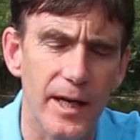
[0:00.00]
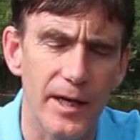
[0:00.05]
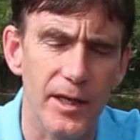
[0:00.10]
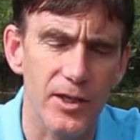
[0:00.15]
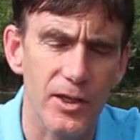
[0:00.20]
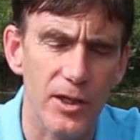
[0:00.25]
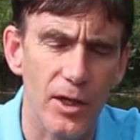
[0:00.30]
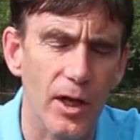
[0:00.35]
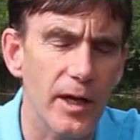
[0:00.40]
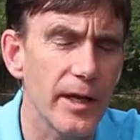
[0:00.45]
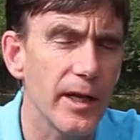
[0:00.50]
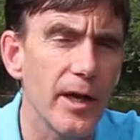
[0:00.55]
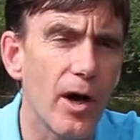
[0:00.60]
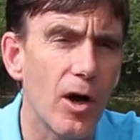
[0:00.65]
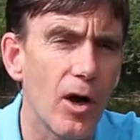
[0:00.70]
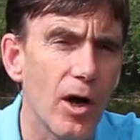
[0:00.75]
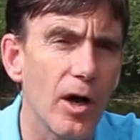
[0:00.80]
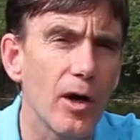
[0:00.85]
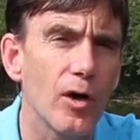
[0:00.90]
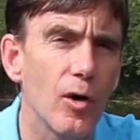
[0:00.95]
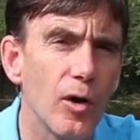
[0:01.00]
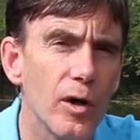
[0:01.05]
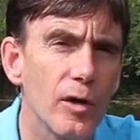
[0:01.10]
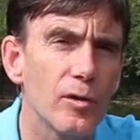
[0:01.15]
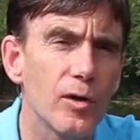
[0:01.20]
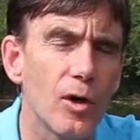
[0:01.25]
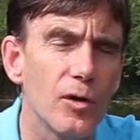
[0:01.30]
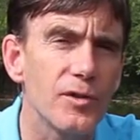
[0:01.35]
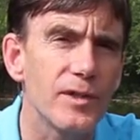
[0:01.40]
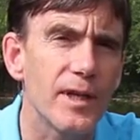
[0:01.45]
and a slightly higher oil
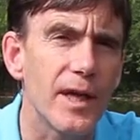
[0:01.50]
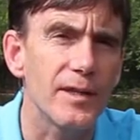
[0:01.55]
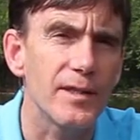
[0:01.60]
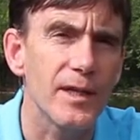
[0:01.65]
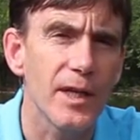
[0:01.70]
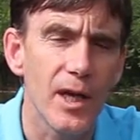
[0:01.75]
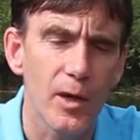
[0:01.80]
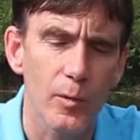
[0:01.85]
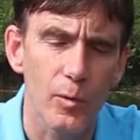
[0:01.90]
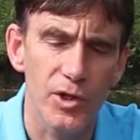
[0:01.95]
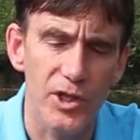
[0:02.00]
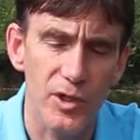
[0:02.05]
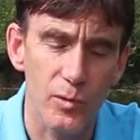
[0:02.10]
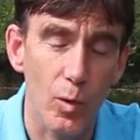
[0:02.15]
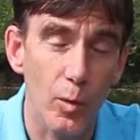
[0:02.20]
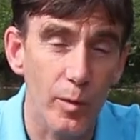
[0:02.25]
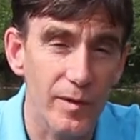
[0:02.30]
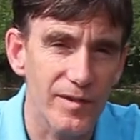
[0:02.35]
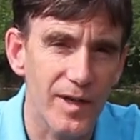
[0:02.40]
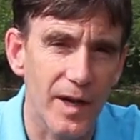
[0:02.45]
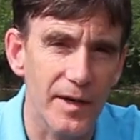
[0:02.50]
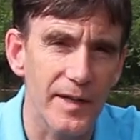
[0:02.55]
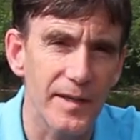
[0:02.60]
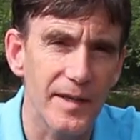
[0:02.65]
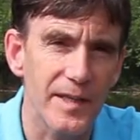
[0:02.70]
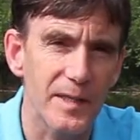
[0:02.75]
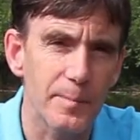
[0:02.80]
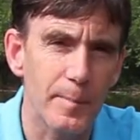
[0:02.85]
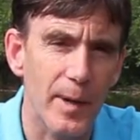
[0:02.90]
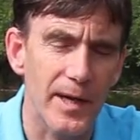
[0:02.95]
content, which is what we've done
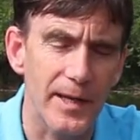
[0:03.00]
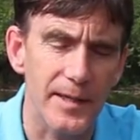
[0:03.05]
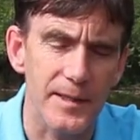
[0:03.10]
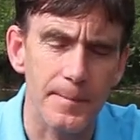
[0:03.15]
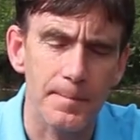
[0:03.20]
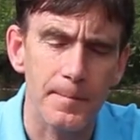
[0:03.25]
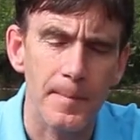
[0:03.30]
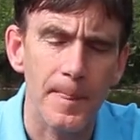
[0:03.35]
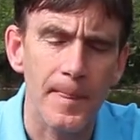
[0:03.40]
in this bait.